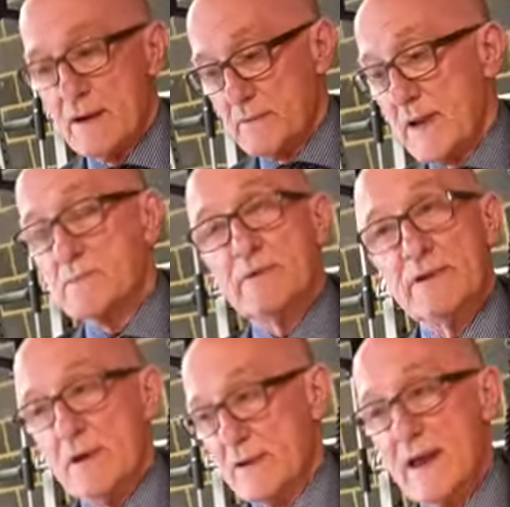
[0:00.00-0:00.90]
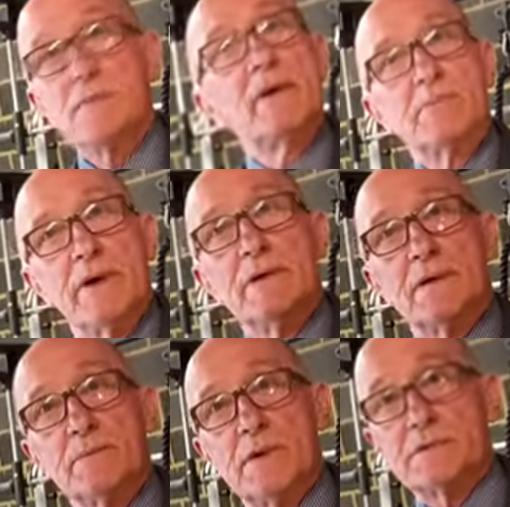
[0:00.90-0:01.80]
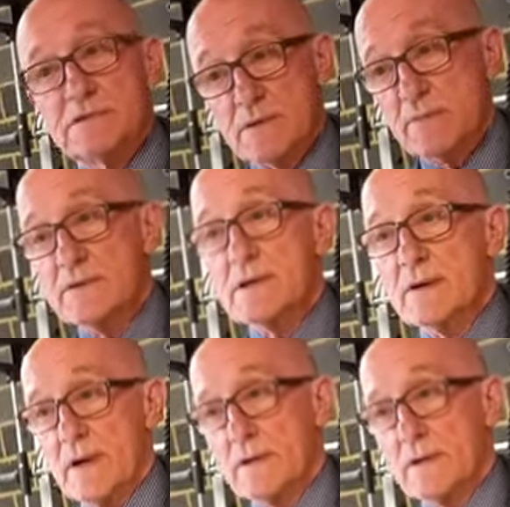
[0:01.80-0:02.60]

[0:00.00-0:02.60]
And he had a big banana box. He said, we take that.